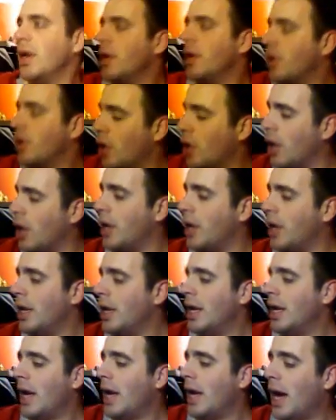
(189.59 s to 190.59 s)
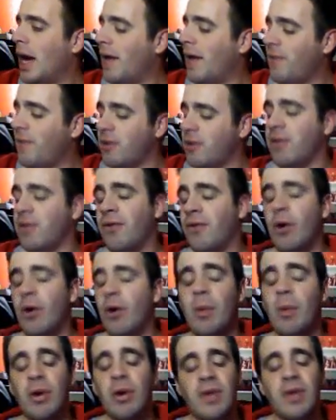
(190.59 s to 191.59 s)
Good. First and
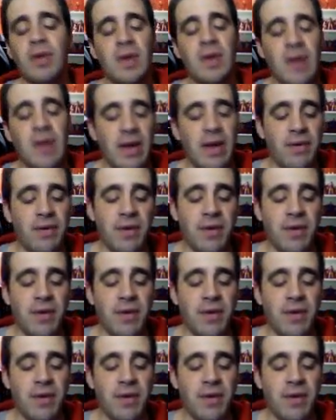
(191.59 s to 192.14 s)
foremost is David